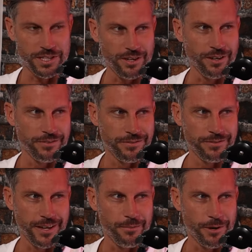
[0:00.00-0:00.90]
off
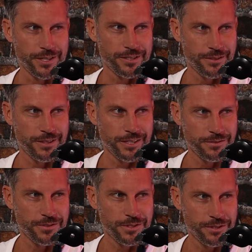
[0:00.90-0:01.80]
are my two
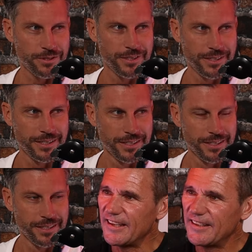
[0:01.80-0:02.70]
things for sure.
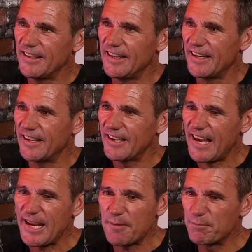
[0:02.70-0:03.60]
Yeah, yeah.
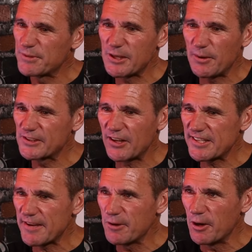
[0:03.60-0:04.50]
Hey, I'm so excited
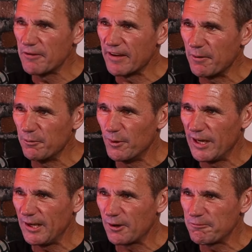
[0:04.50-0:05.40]
to have you over.
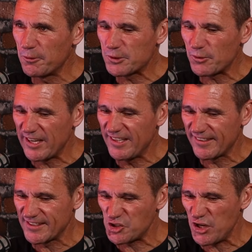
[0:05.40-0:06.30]
Really looking forward to cracking
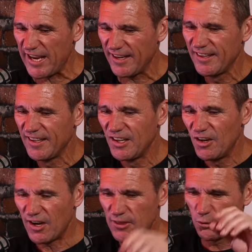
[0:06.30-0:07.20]
into this chat.
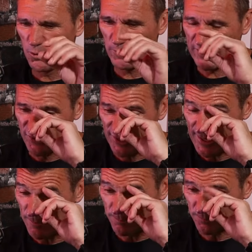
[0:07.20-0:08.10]
I thought we could
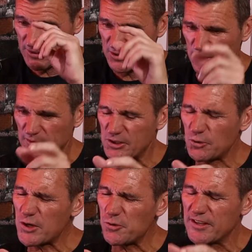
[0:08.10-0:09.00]
um, do it,
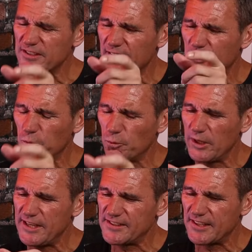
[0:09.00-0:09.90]
structure it in sort of
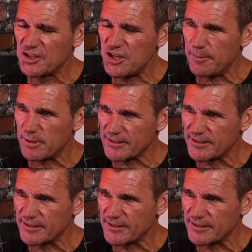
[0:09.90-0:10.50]
three sort of chapters.